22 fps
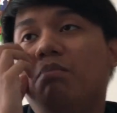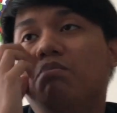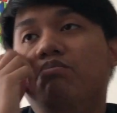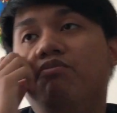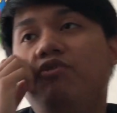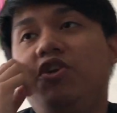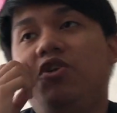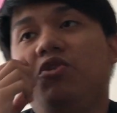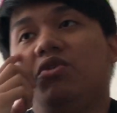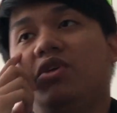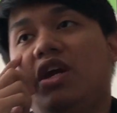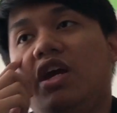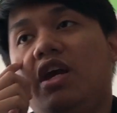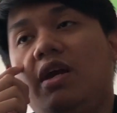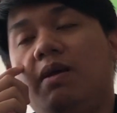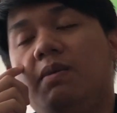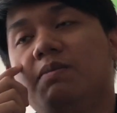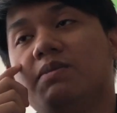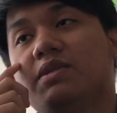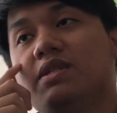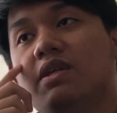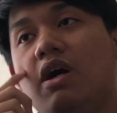video
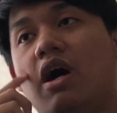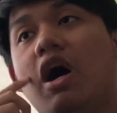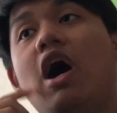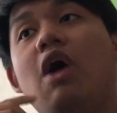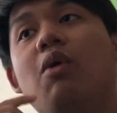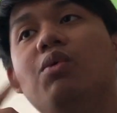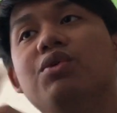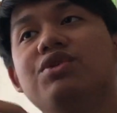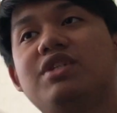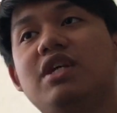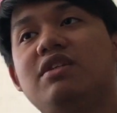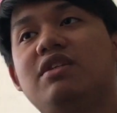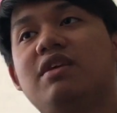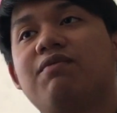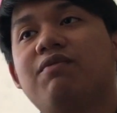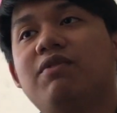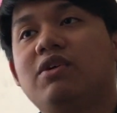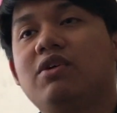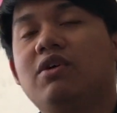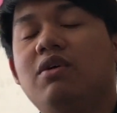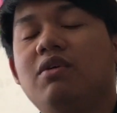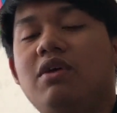games, I will say
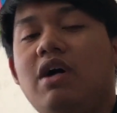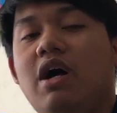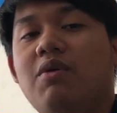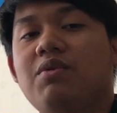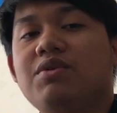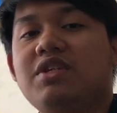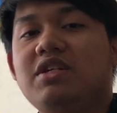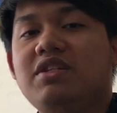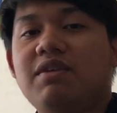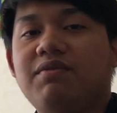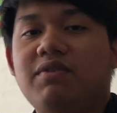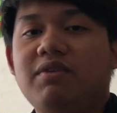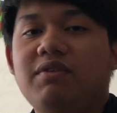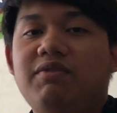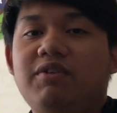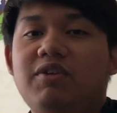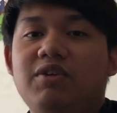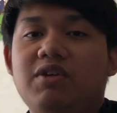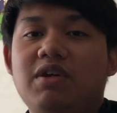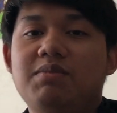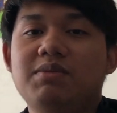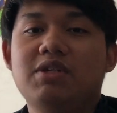difficult, I will say different
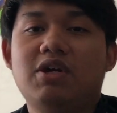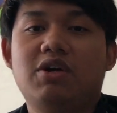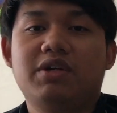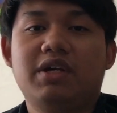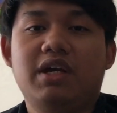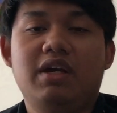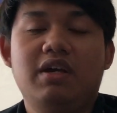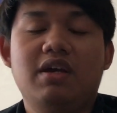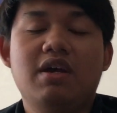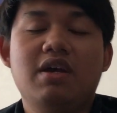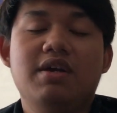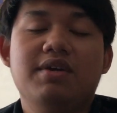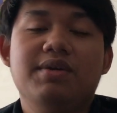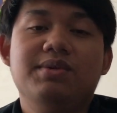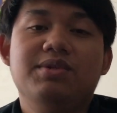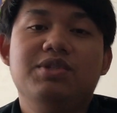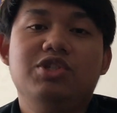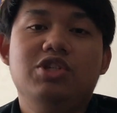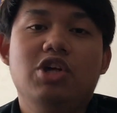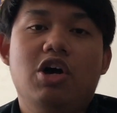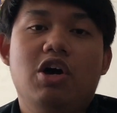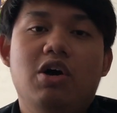video games. Okay,
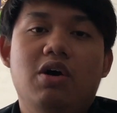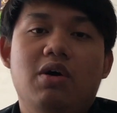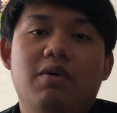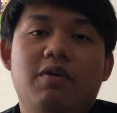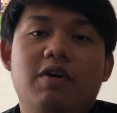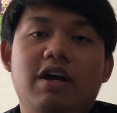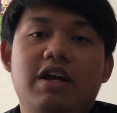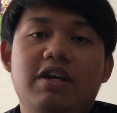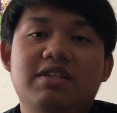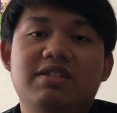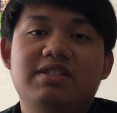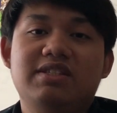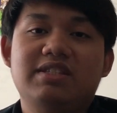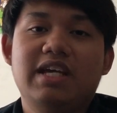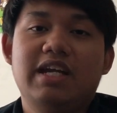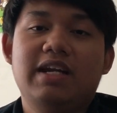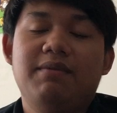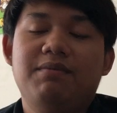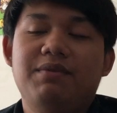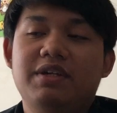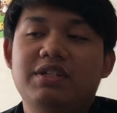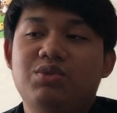so instead
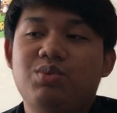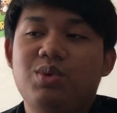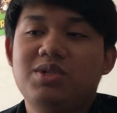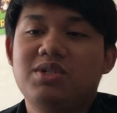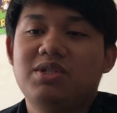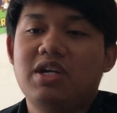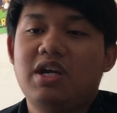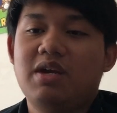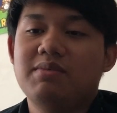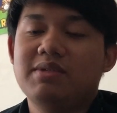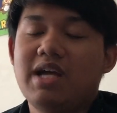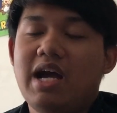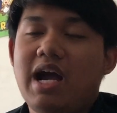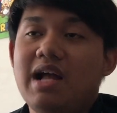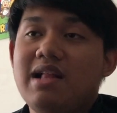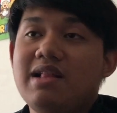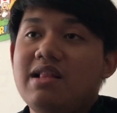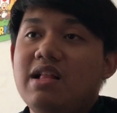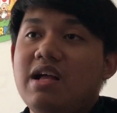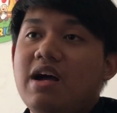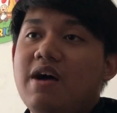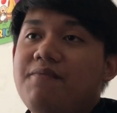of the Switch games, I
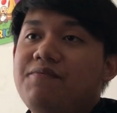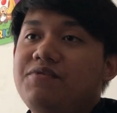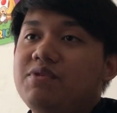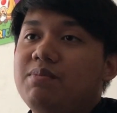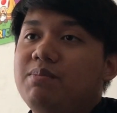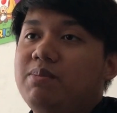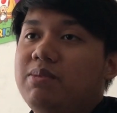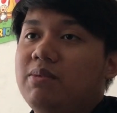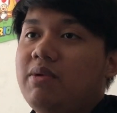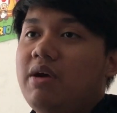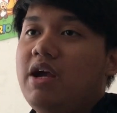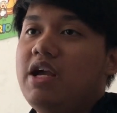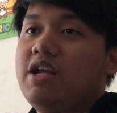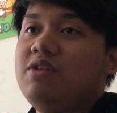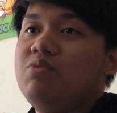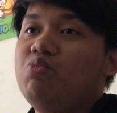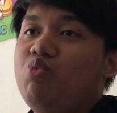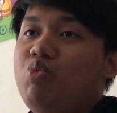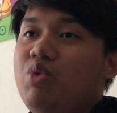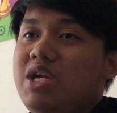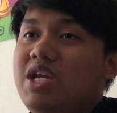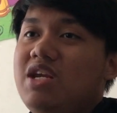loved,
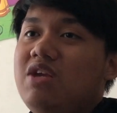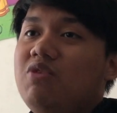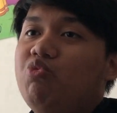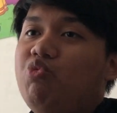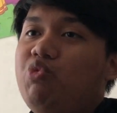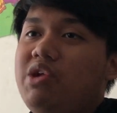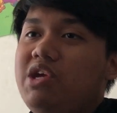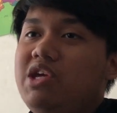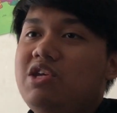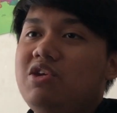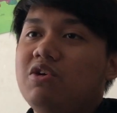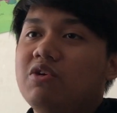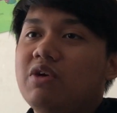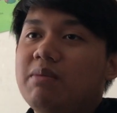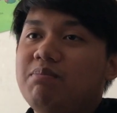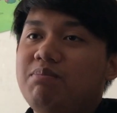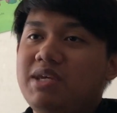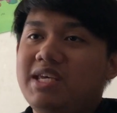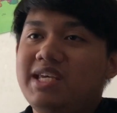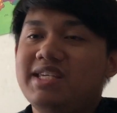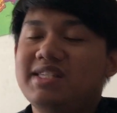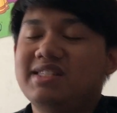in Wii, Wii U, and
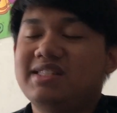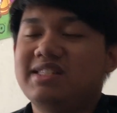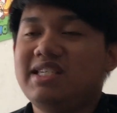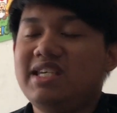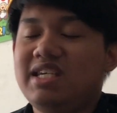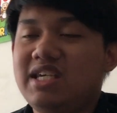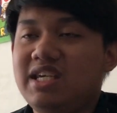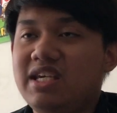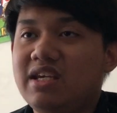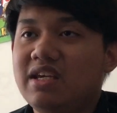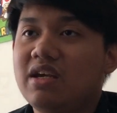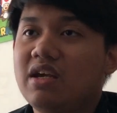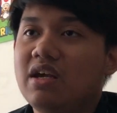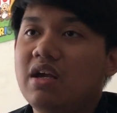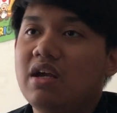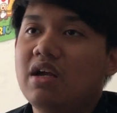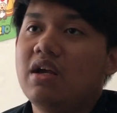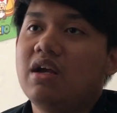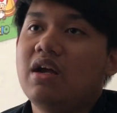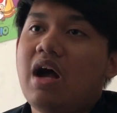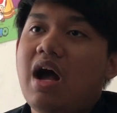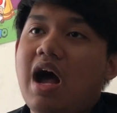PC,
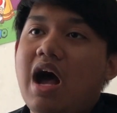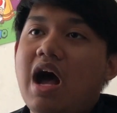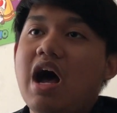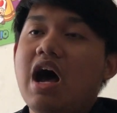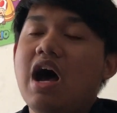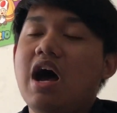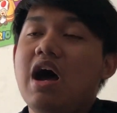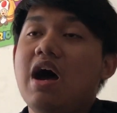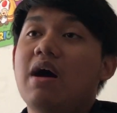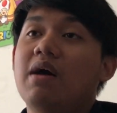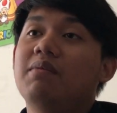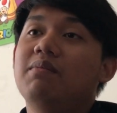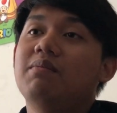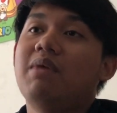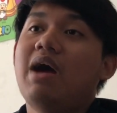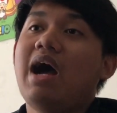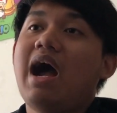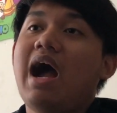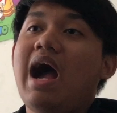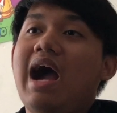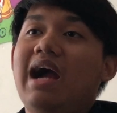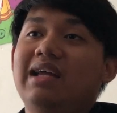
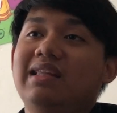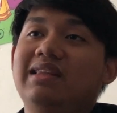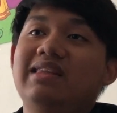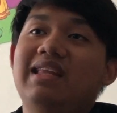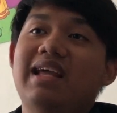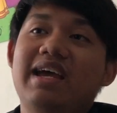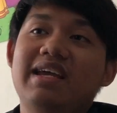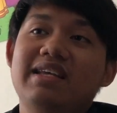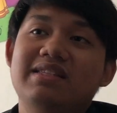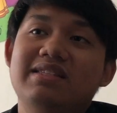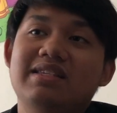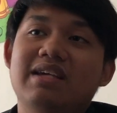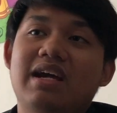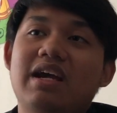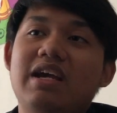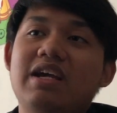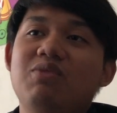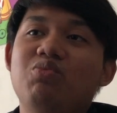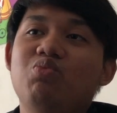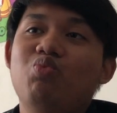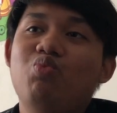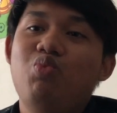um, I liked,
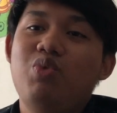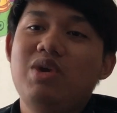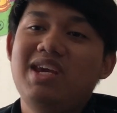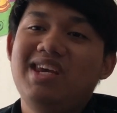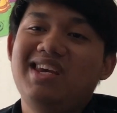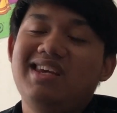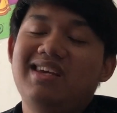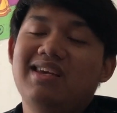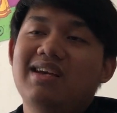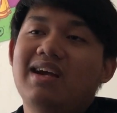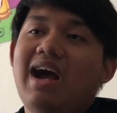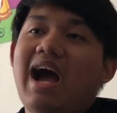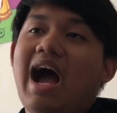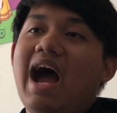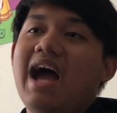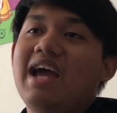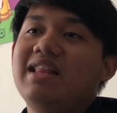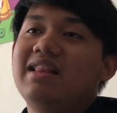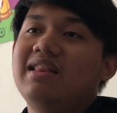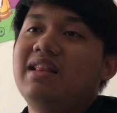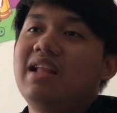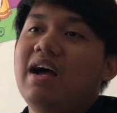in Wii,
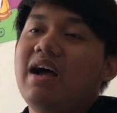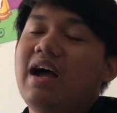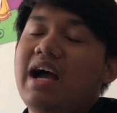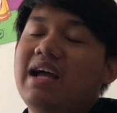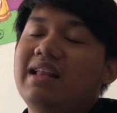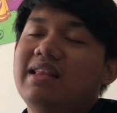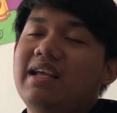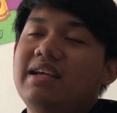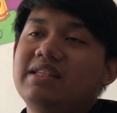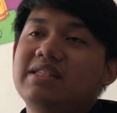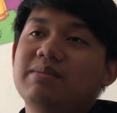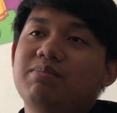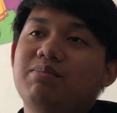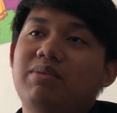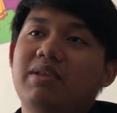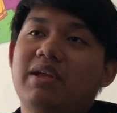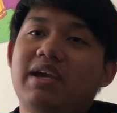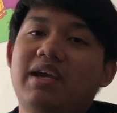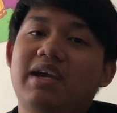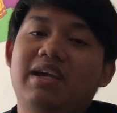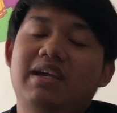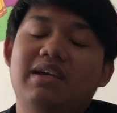I, lo I like to
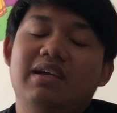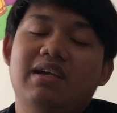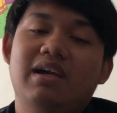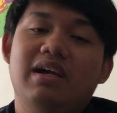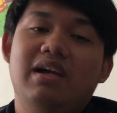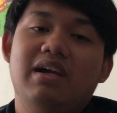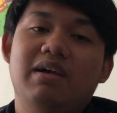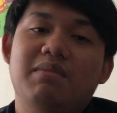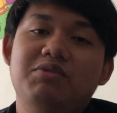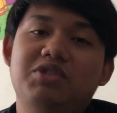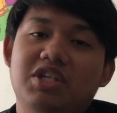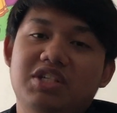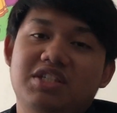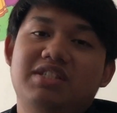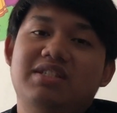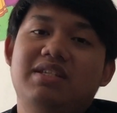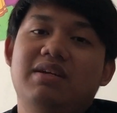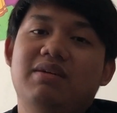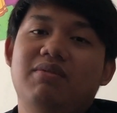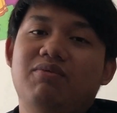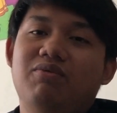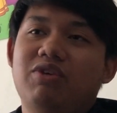play um,
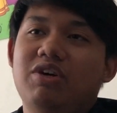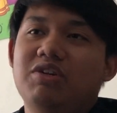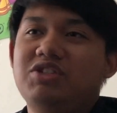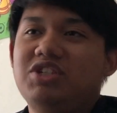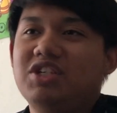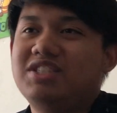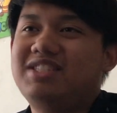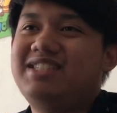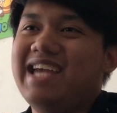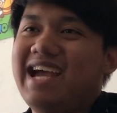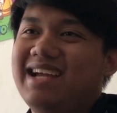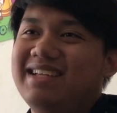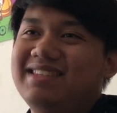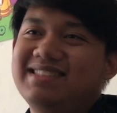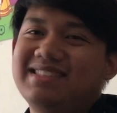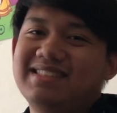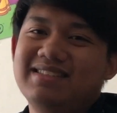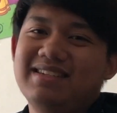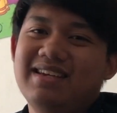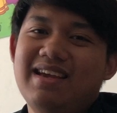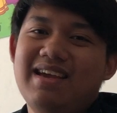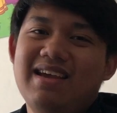just, well, Just
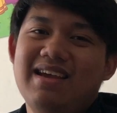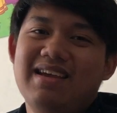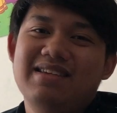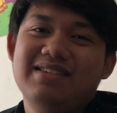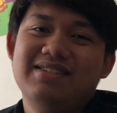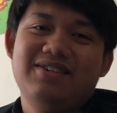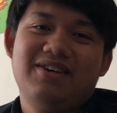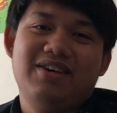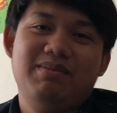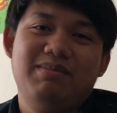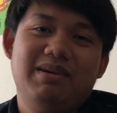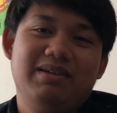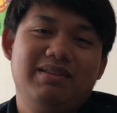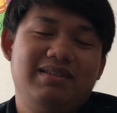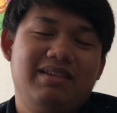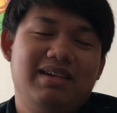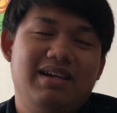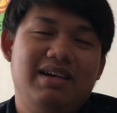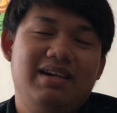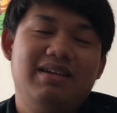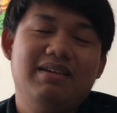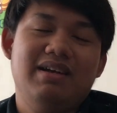Dance. Sorry about
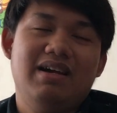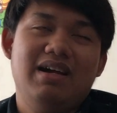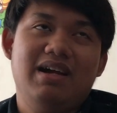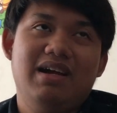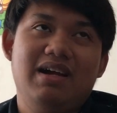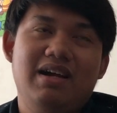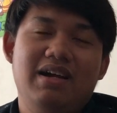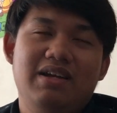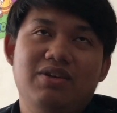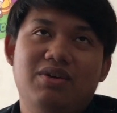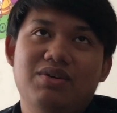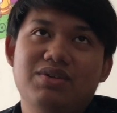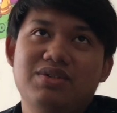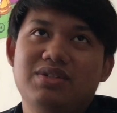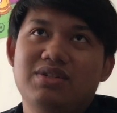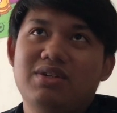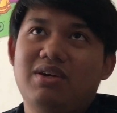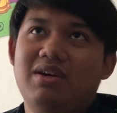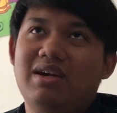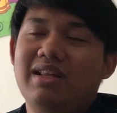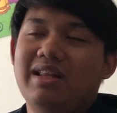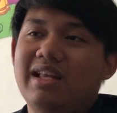that. Uh, and
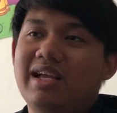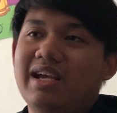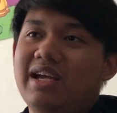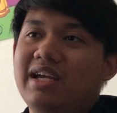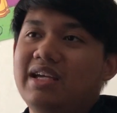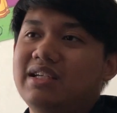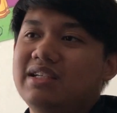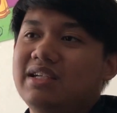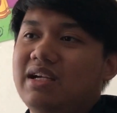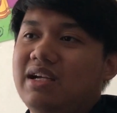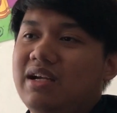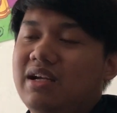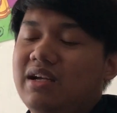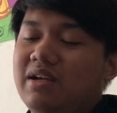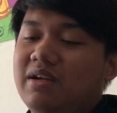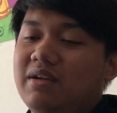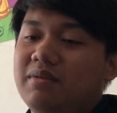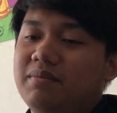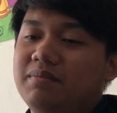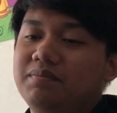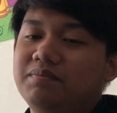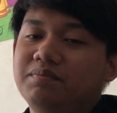also, I like,
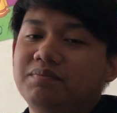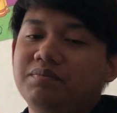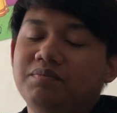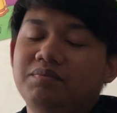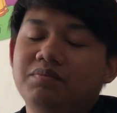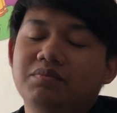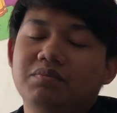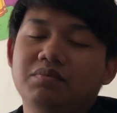um,